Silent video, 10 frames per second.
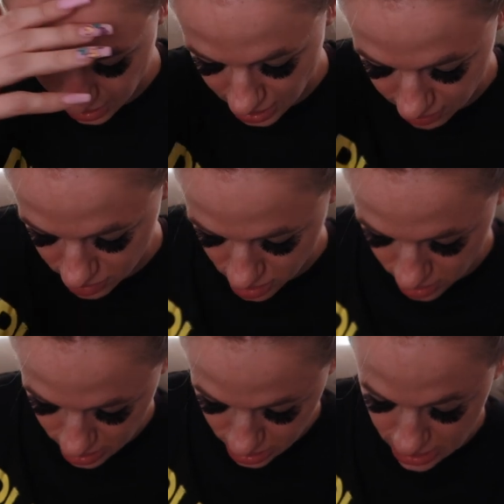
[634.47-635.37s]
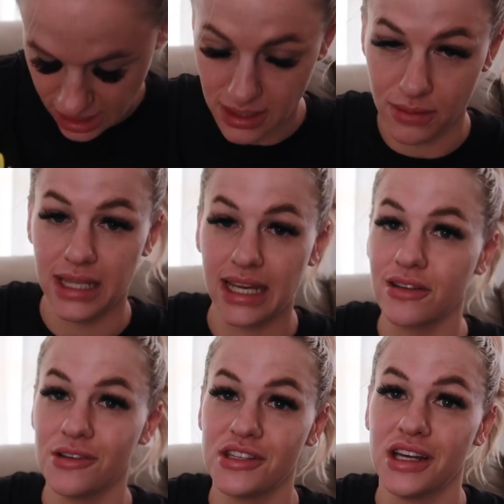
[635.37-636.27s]
I don't have to go into detail with
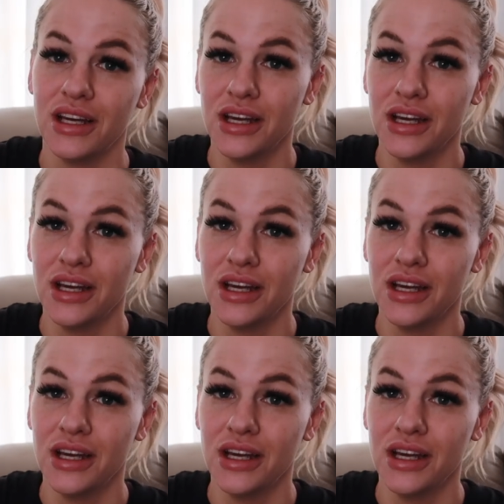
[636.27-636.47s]
that because